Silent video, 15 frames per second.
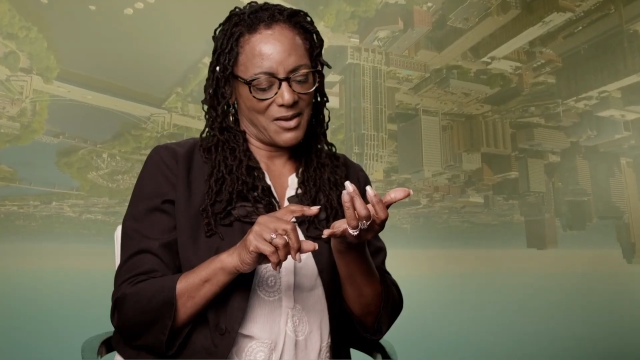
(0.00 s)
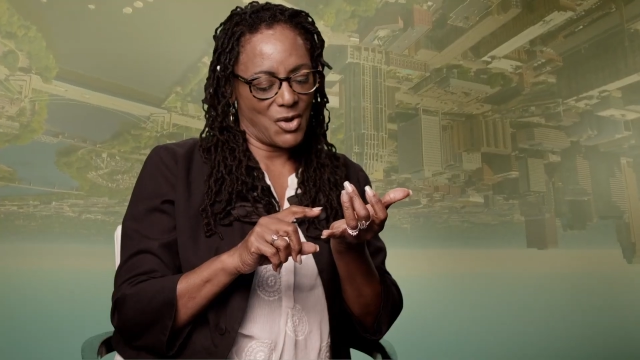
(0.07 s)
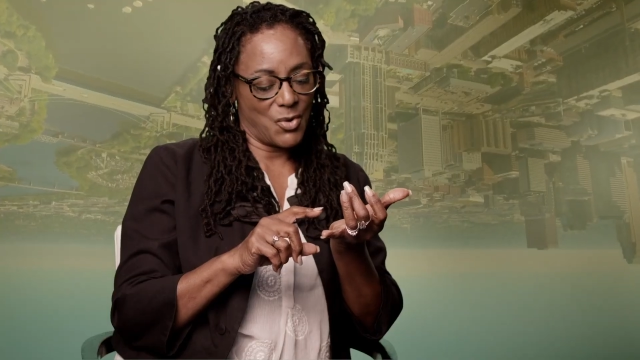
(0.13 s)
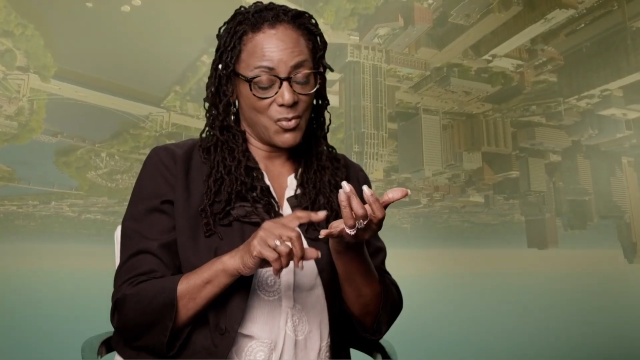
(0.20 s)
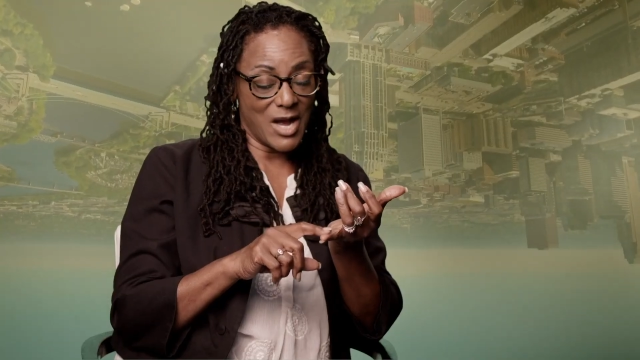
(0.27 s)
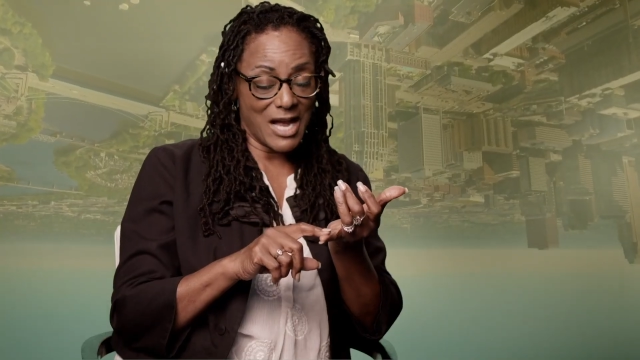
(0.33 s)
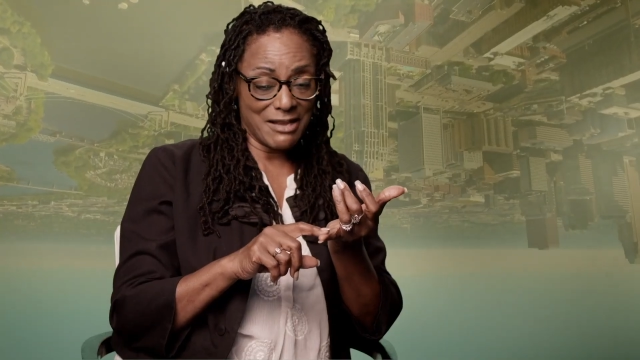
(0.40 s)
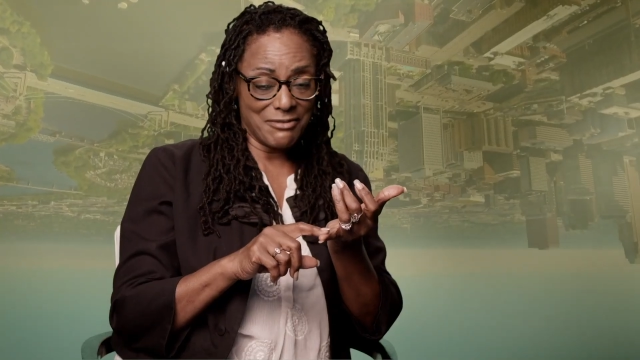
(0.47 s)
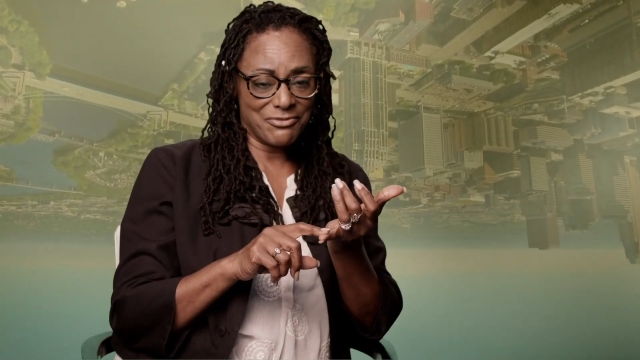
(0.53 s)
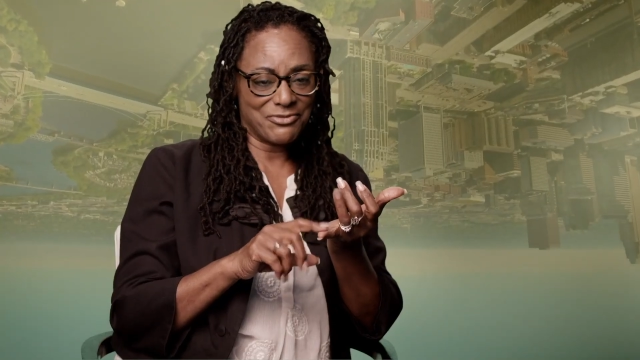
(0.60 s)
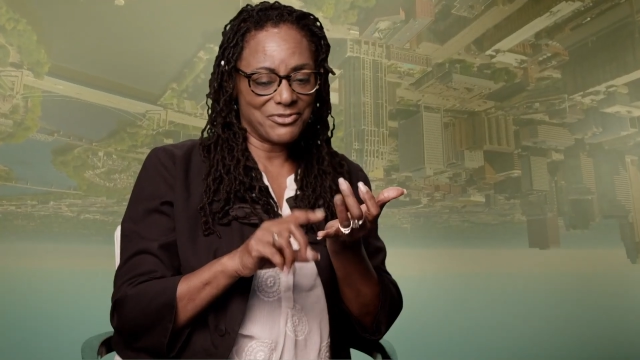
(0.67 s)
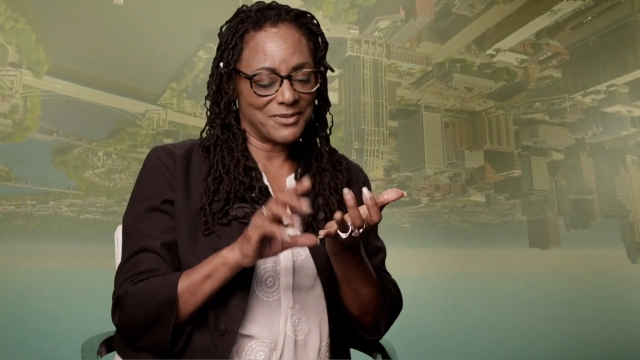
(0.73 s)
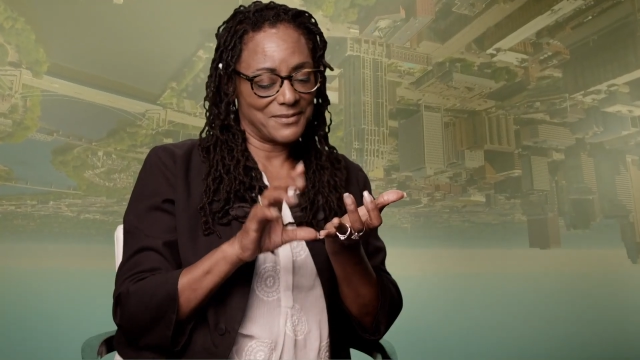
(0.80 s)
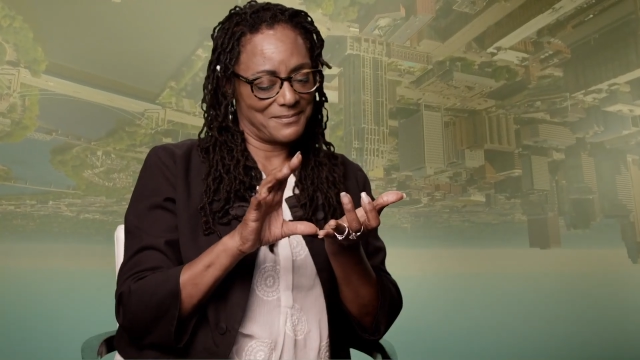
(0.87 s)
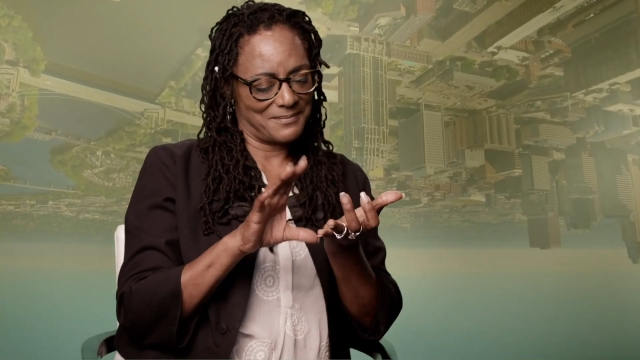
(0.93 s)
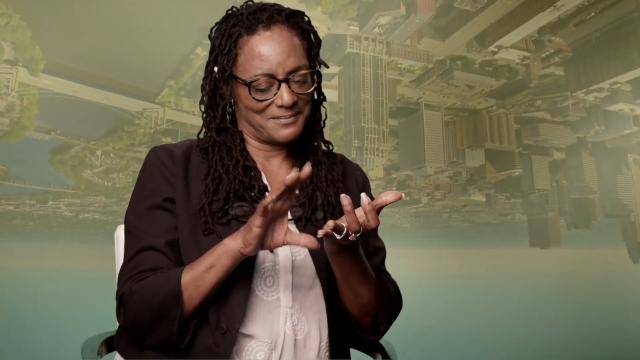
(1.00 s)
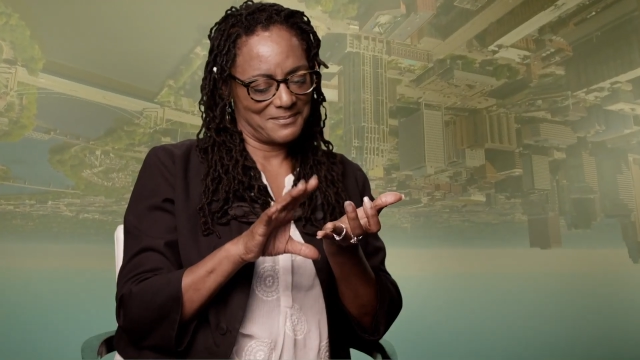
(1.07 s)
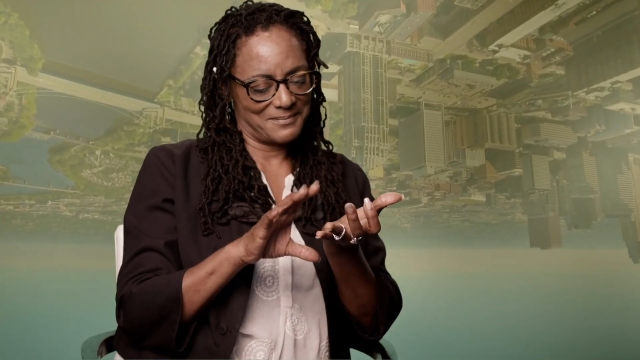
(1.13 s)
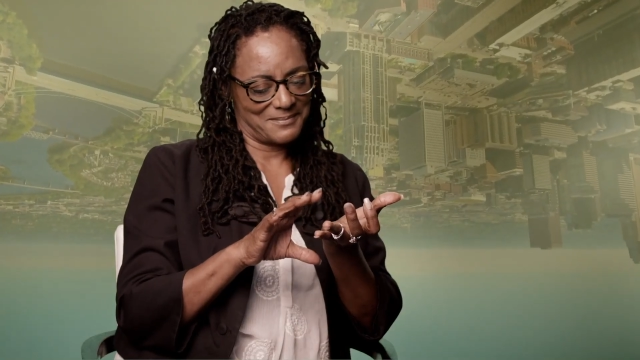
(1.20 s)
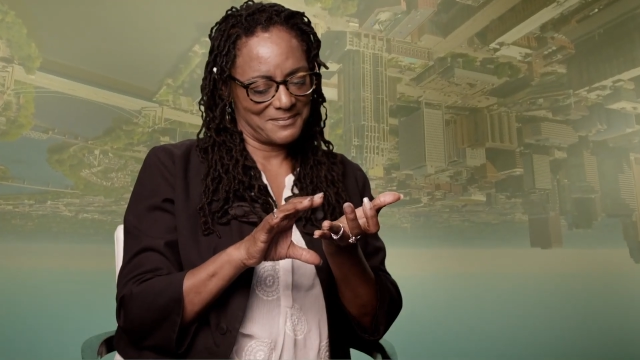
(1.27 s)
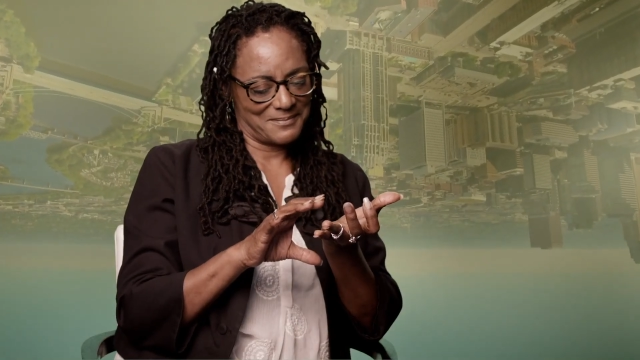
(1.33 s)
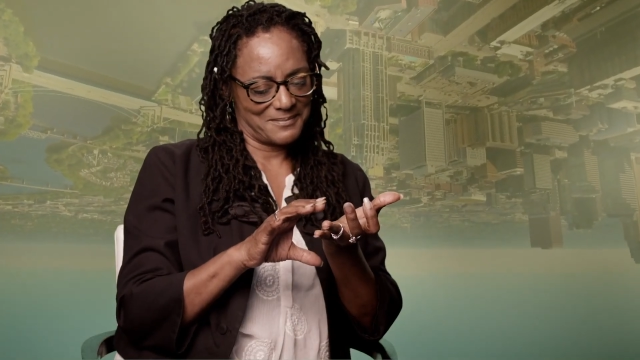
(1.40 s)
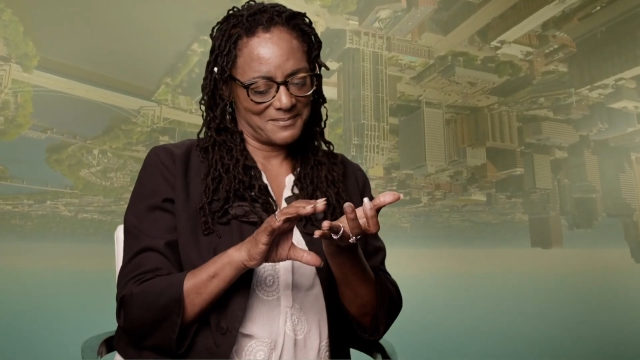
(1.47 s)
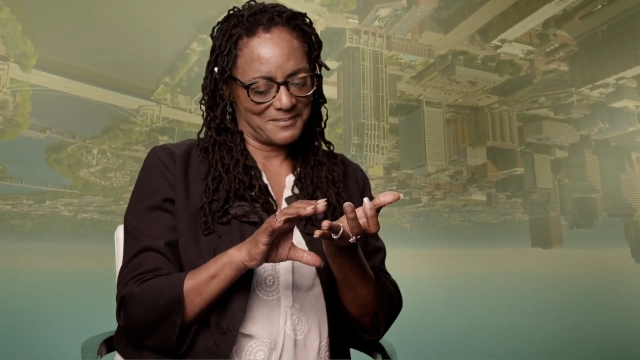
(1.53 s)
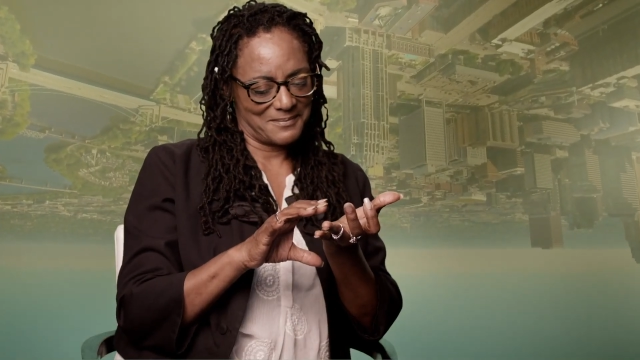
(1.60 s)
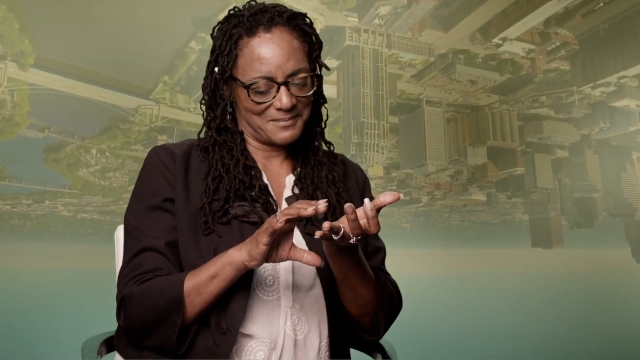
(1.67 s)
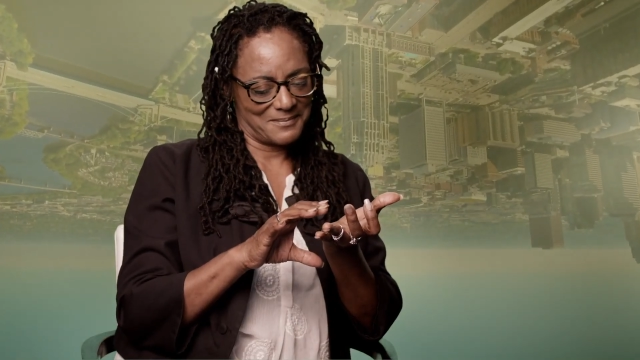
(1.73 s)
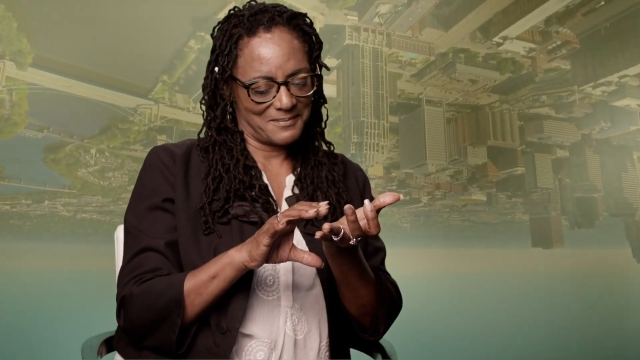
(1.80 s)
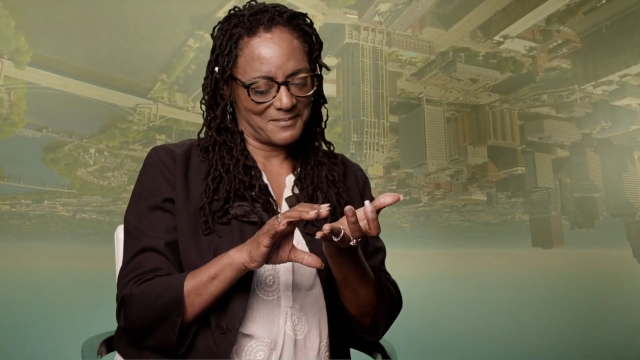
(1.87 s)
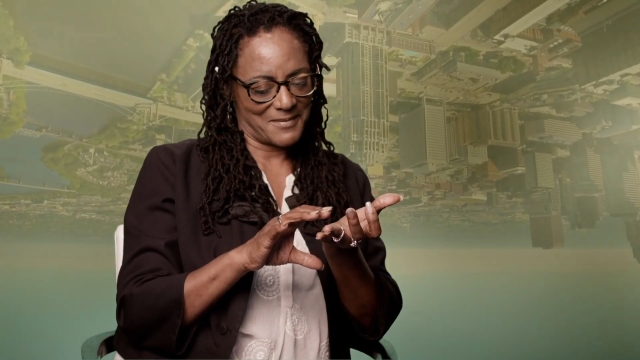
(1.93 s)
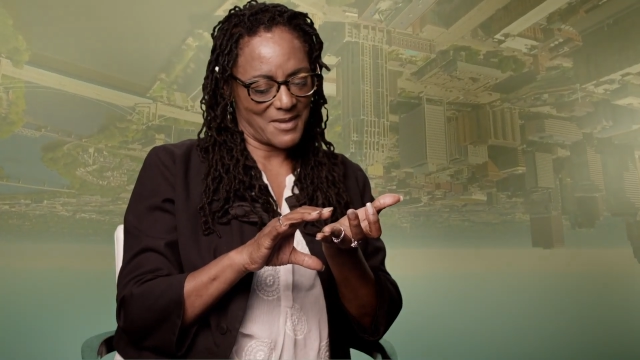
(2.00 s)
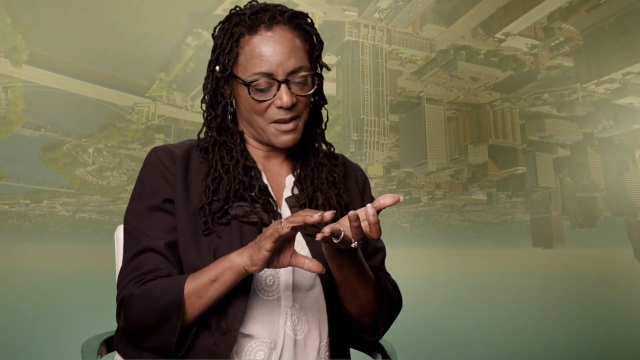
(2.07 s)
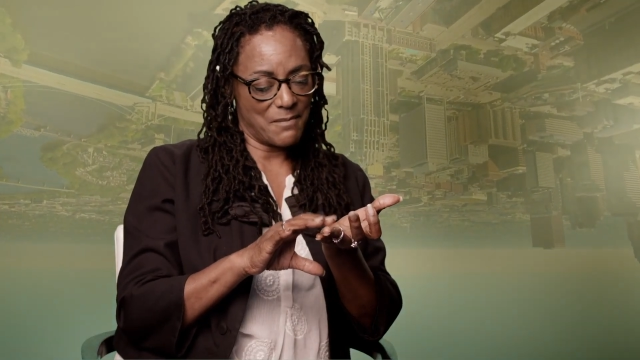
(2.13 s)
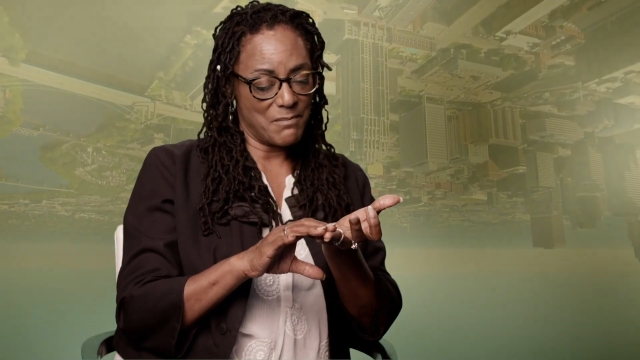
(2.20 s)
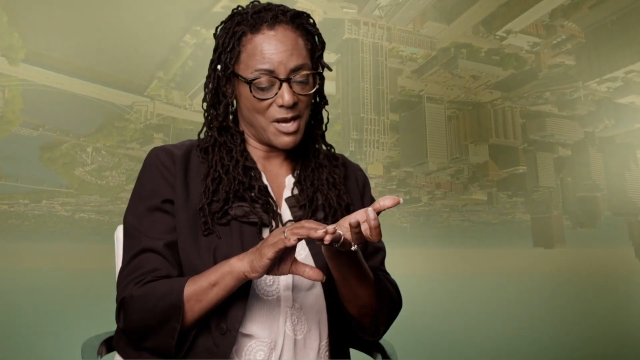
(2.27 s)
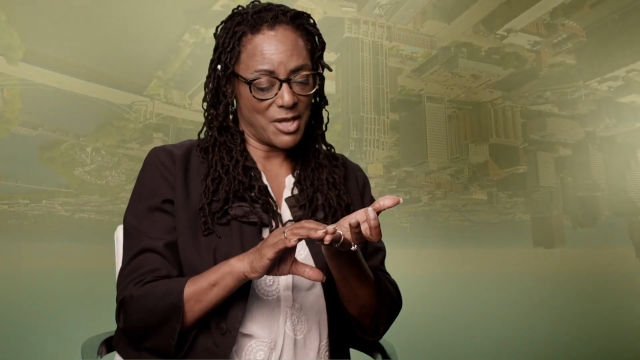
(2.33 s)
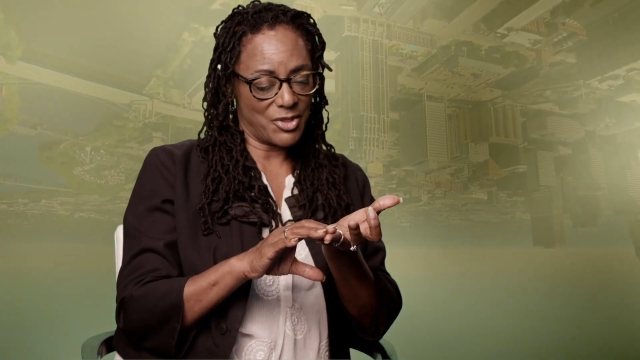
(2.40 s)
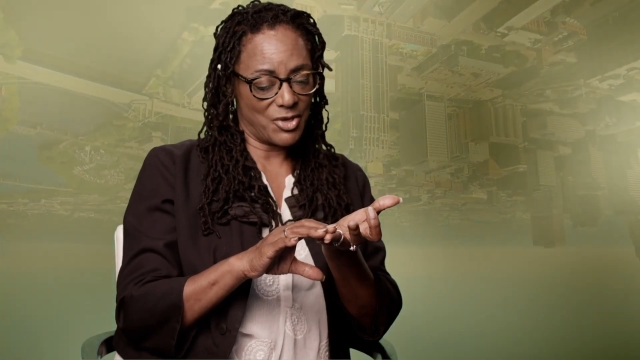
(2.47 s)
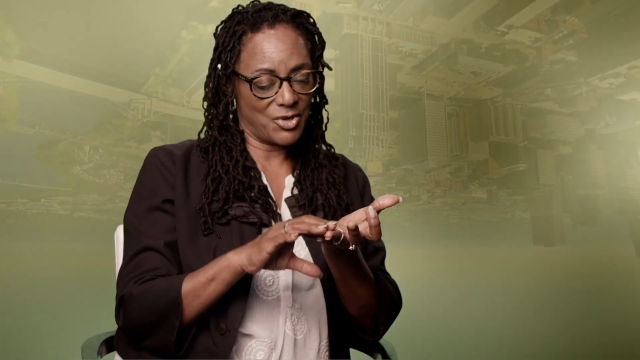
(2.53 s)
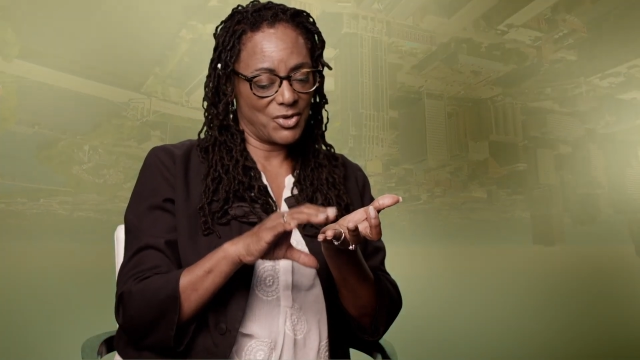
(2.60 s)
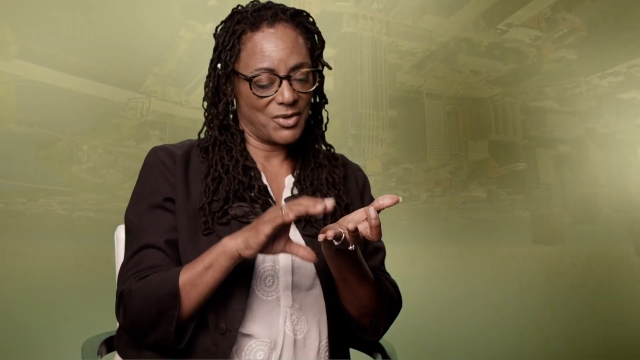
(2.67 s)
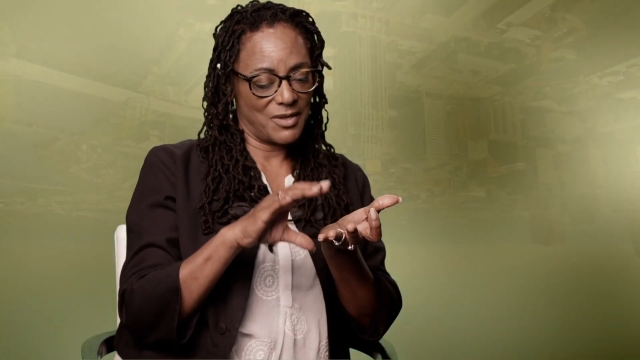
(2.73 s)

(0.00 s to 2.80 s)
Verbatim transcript: A wife, a mother,